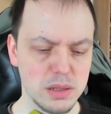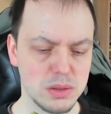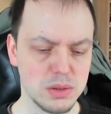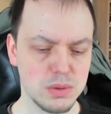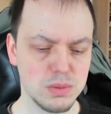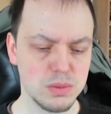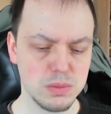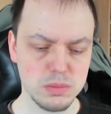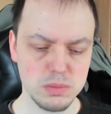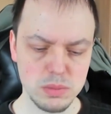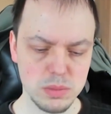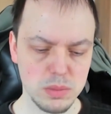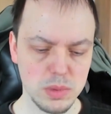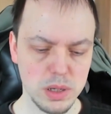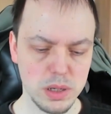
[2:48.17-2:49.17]
too
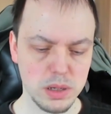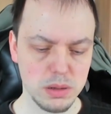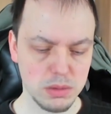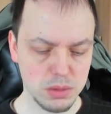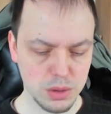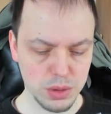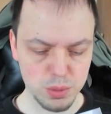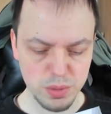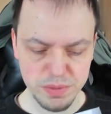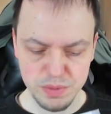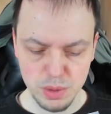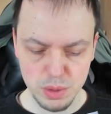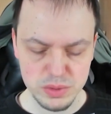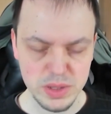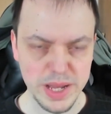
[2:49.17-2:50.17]
uh, good with
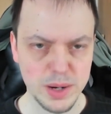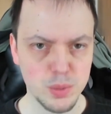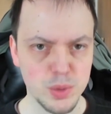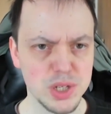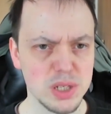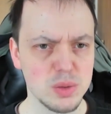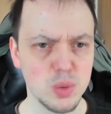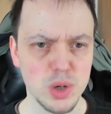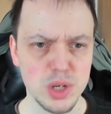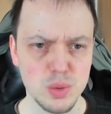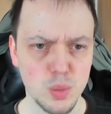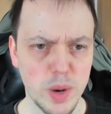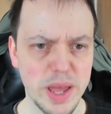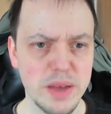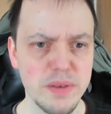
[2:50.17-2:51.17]
those, like which is
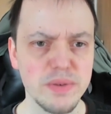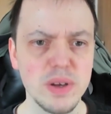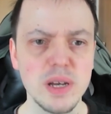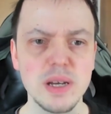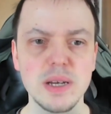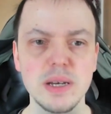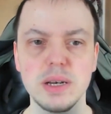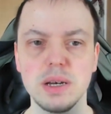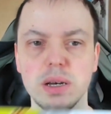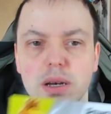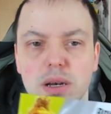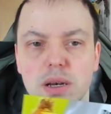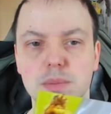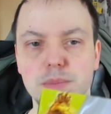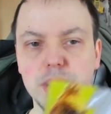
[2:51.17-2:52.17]
what wave.
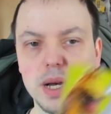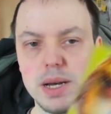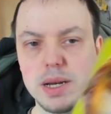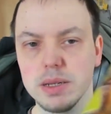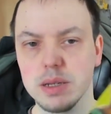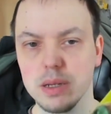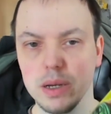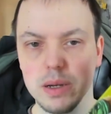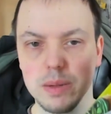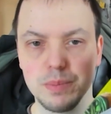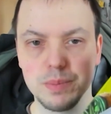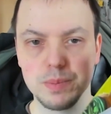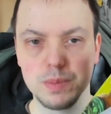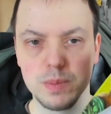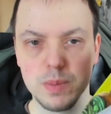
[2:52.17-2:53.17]
But
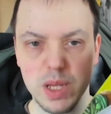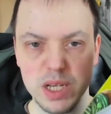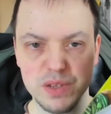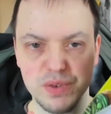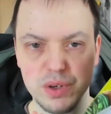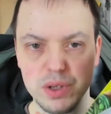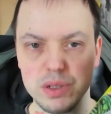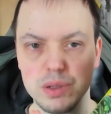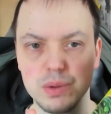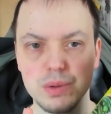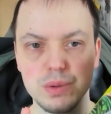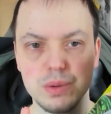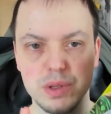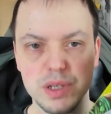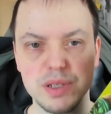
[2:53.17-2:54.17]
um, as far as
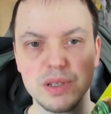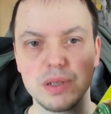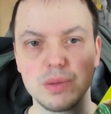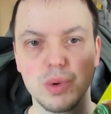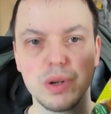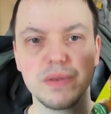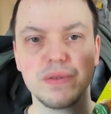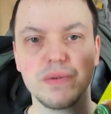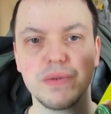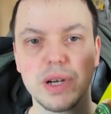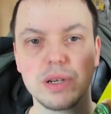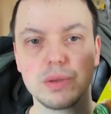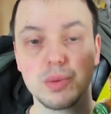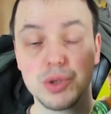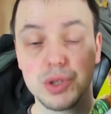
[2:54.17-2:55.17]
know, this is one of the
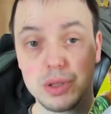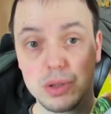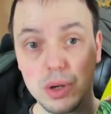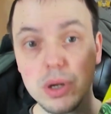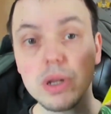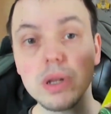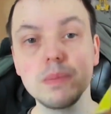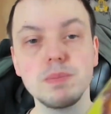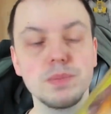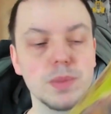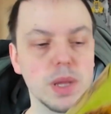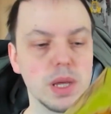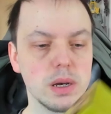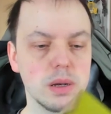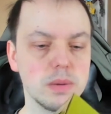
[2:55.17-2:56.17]
figures which is good.
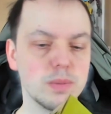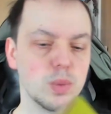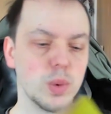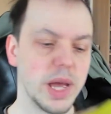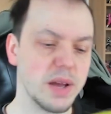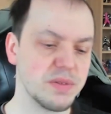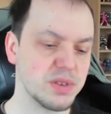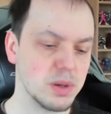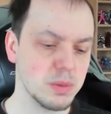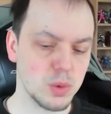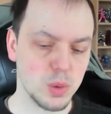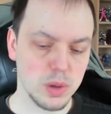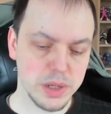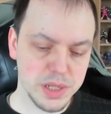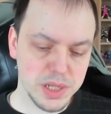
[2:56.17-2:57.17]
Um, we have some
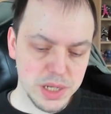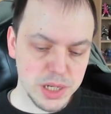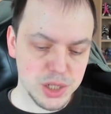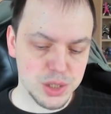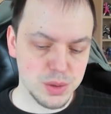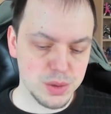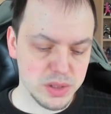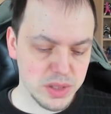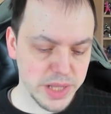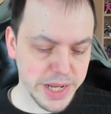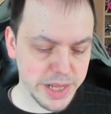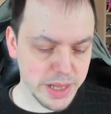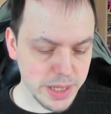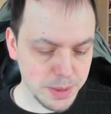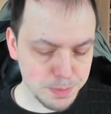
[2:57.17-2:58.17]
quality issues
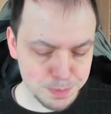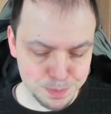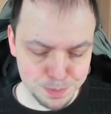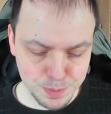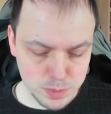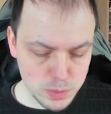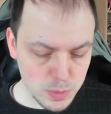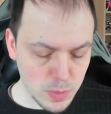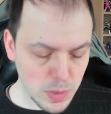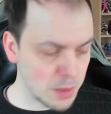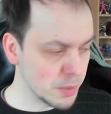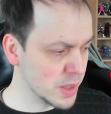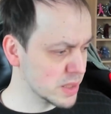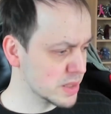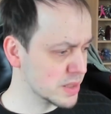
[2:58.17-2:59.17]
lately,
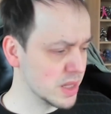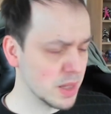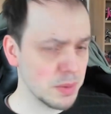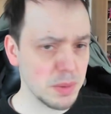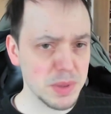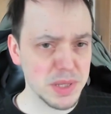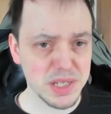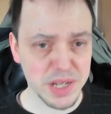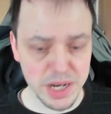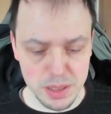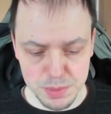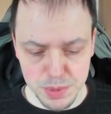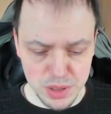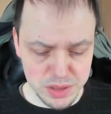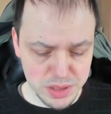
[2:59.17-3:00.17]
but still I'm a bit
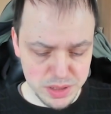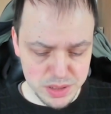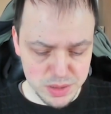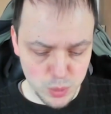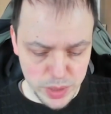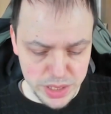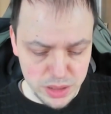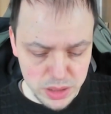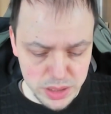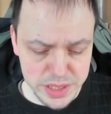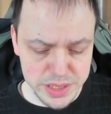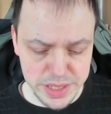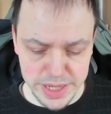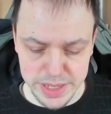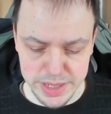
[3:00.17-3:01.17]
scared because it's
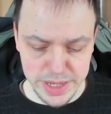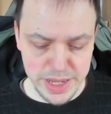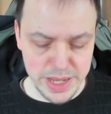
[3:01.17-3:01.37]
windowless and